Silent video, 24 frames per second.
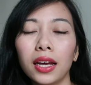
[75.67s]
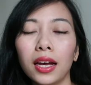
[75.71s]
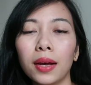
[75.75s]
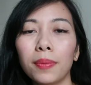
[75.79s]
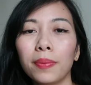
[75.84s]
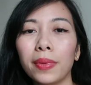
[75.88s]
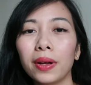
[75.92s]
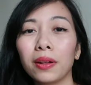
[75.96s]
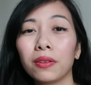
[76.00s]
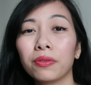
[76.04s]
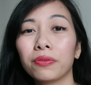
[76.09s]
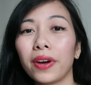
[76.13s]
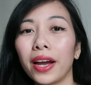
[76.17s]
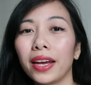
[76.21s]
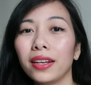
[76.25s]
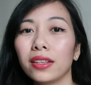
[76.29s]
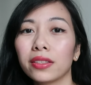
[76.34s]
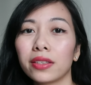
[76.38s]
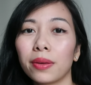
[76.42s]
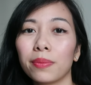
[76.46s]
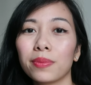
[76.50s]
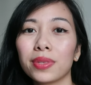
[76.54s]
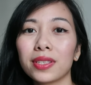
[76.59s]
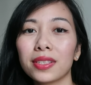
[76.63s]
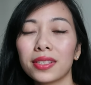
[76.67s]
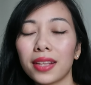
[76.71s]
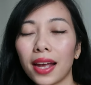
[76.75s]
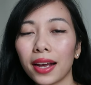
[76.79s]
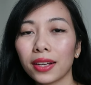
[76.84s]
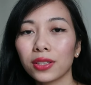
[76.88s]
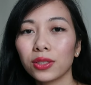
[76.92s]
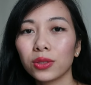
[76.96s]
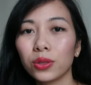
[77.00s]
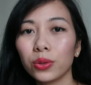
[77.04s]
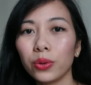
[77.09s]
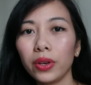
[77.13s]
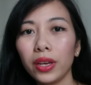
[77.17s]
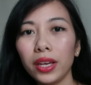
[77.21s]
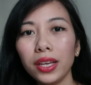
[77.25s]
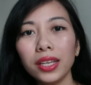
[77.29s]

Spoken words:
I'll find some snacks to